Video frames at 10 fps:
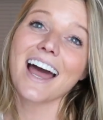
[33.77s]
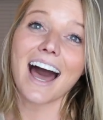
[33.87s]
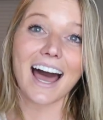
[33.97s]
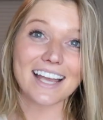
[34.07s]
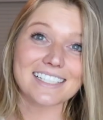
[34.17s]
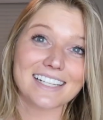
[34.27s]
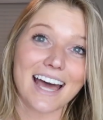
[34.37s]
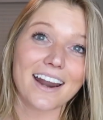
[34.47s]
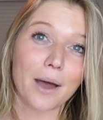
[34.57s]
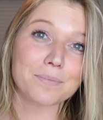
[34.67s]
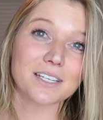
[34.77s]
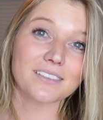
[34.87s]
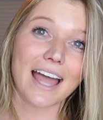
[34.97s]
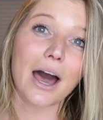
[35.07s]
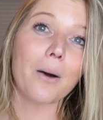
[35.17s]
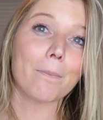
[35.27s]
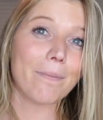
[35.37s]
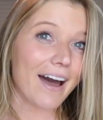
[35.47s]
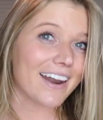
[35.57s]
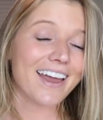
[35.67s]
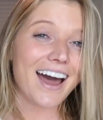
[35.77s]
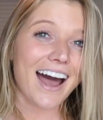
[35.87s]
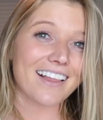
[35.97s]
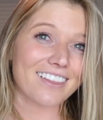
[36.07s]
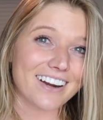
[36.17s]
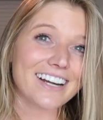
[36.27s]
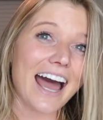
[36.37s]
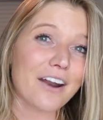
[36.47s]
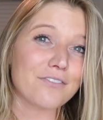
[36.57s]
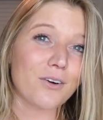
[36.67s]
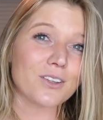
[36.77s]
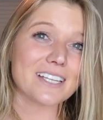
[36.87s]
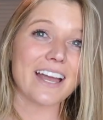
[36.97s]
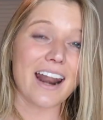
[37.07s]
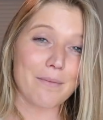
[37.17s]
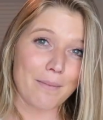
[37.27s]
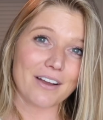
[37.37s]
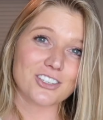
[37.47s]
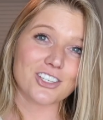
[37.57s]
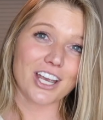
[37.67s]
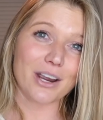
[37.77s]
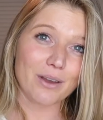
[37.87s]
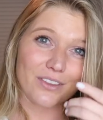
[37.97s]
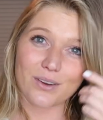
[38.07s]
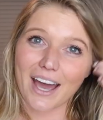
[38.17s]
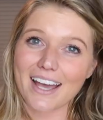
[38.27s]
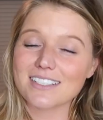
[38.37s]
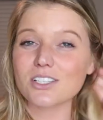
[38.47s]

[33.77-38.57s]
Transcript: I did that up till now, but I learned how to fold it and I'm about to share it with you guys.